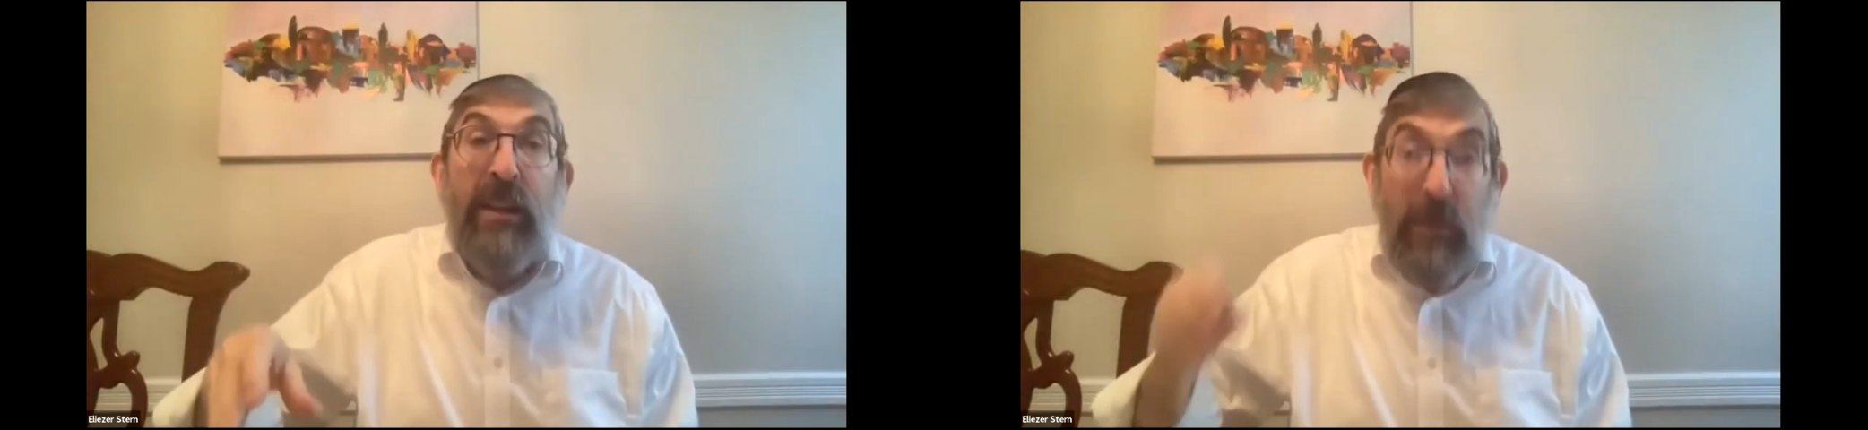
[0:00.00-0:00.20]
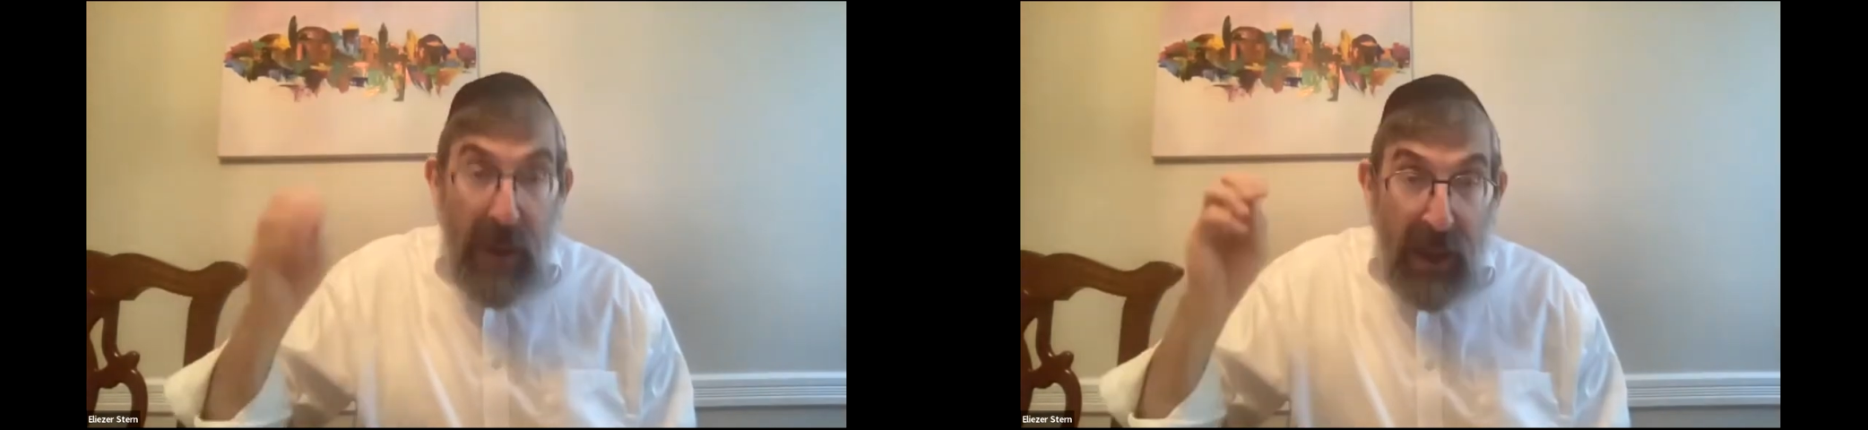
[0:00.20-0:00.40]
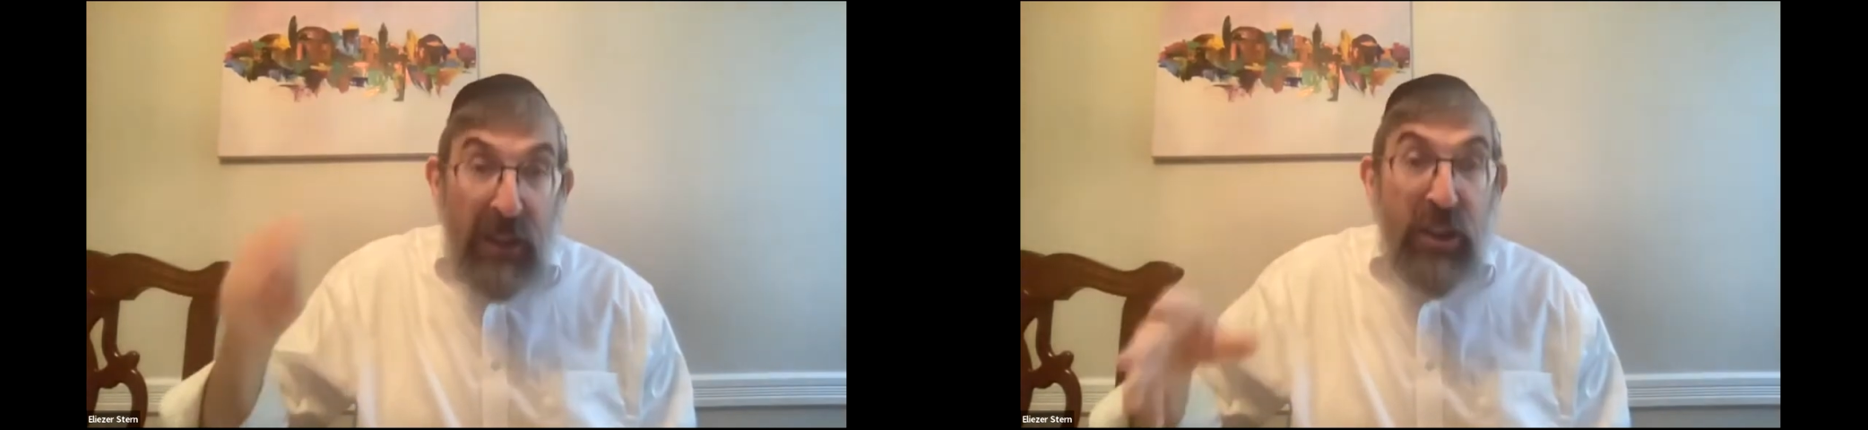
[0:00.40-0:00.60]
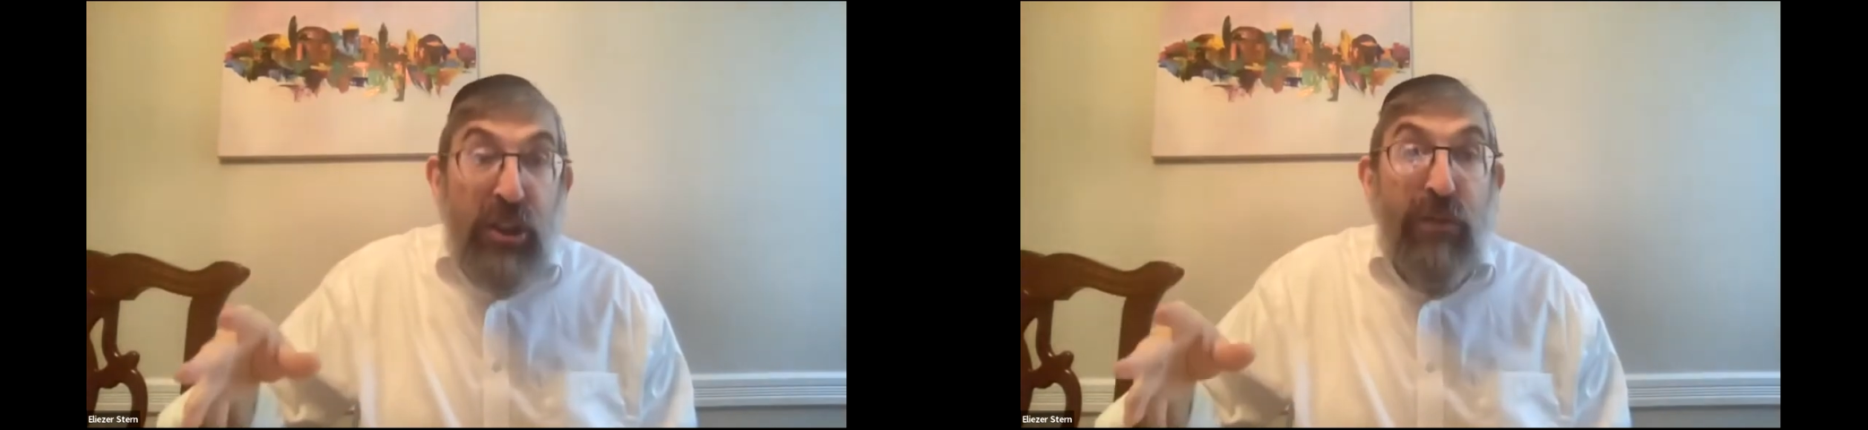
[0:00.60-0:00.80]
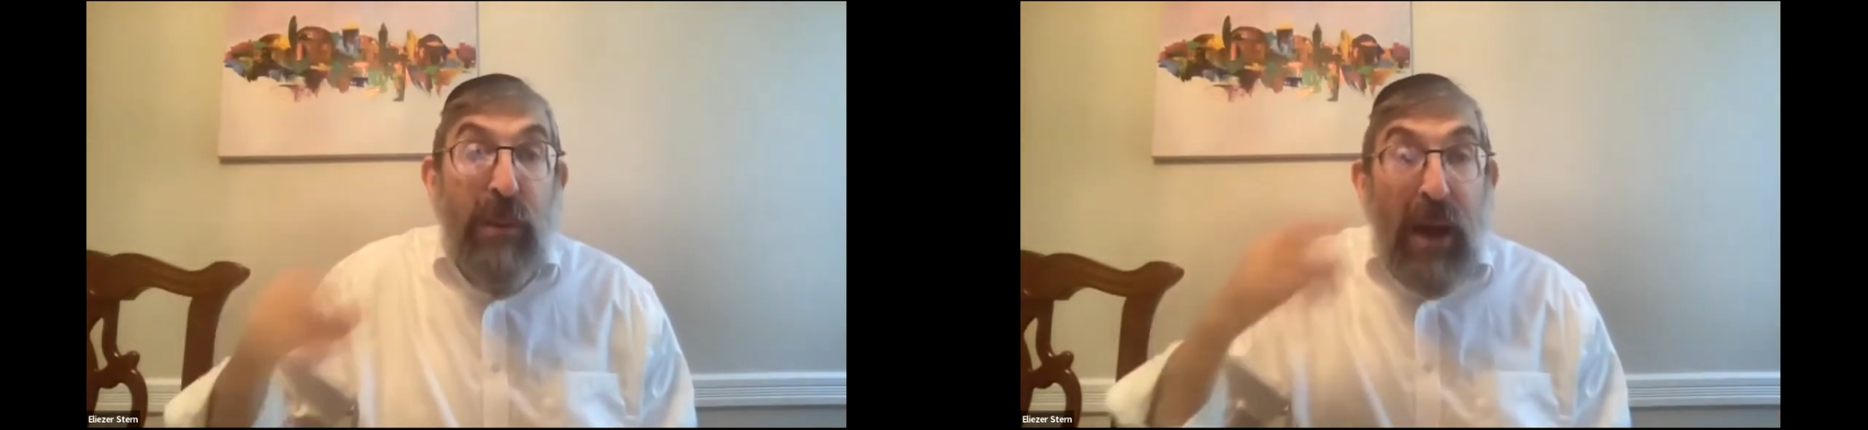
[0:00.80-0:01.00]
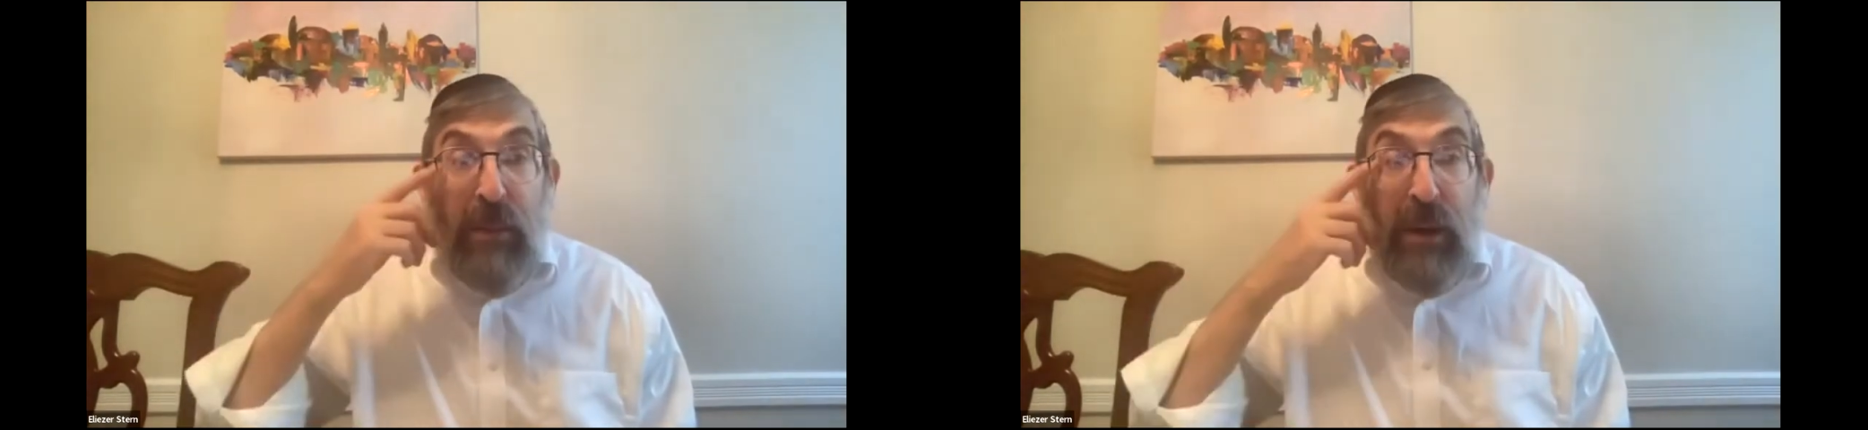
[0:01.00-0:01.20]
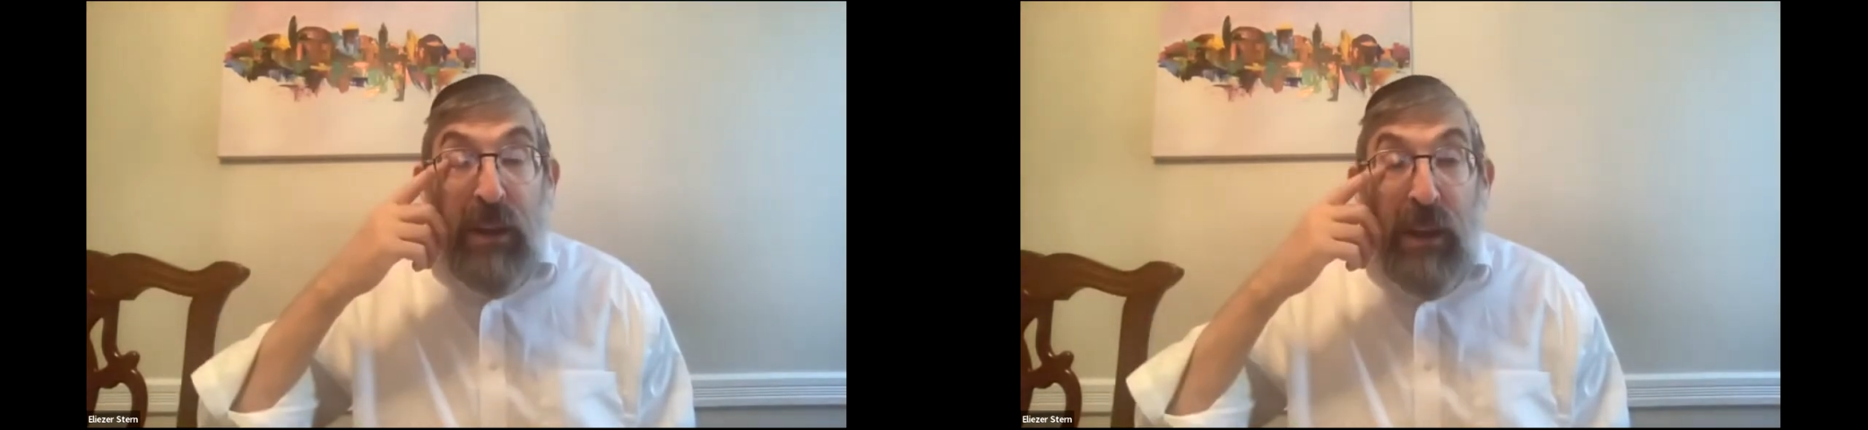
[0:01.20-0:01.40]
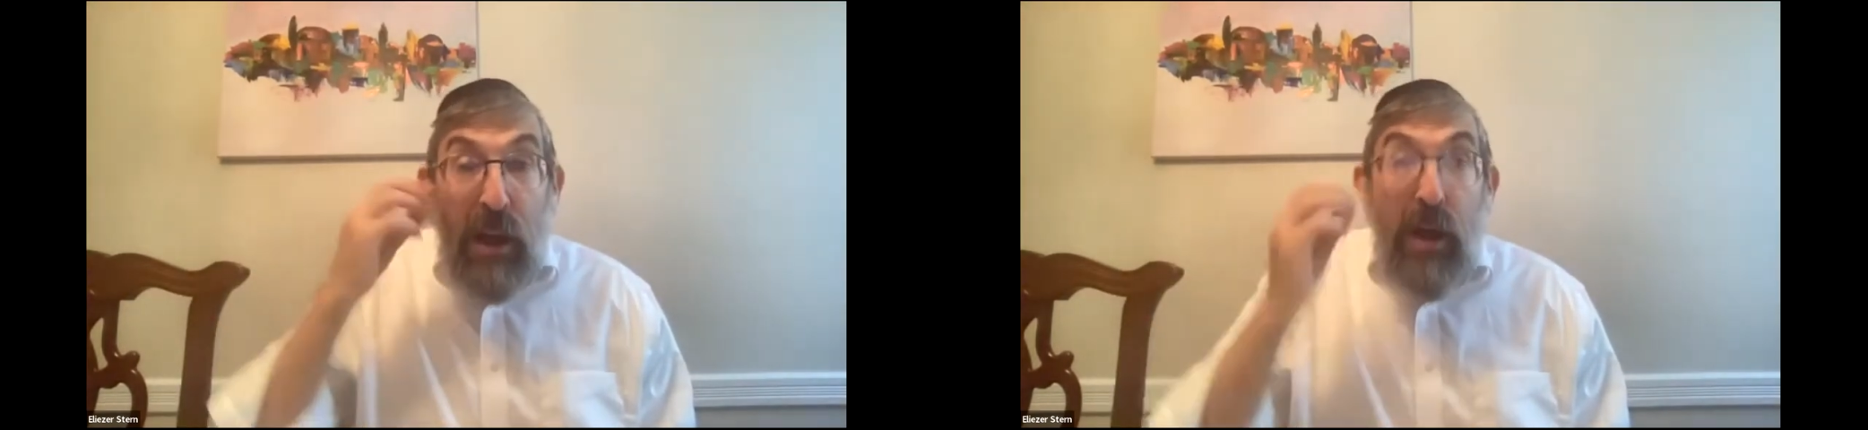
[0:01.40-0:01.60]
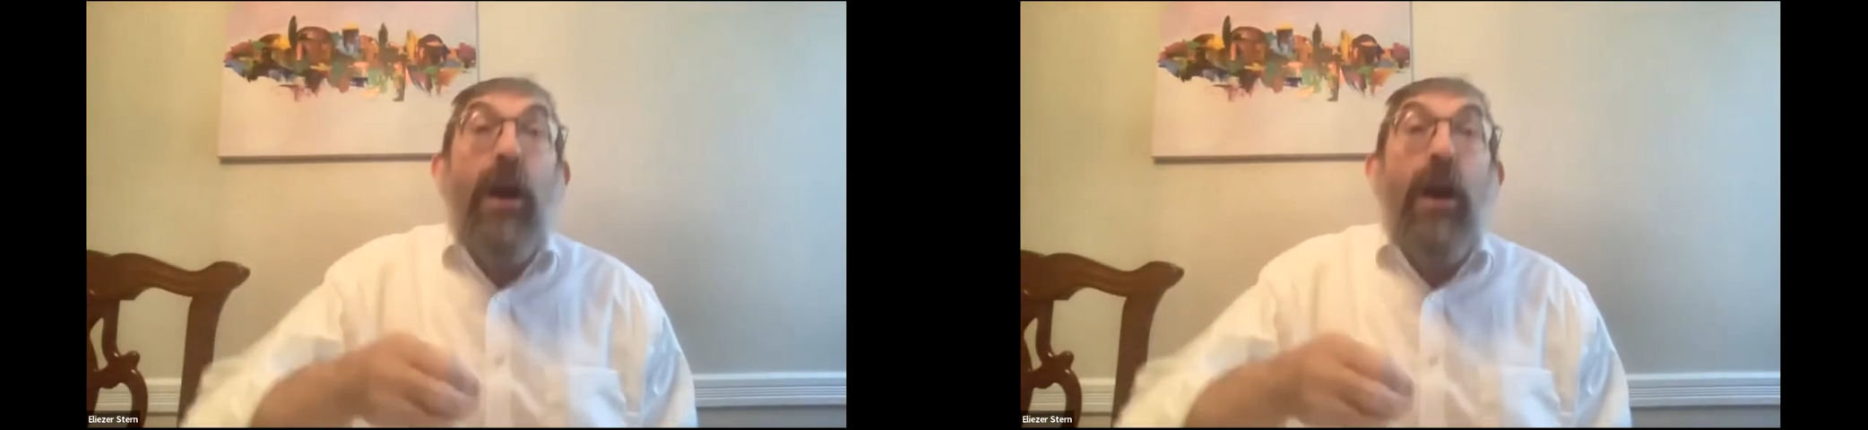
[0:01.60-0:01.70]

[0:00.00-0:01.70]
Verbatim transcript: the male issue from Amoin,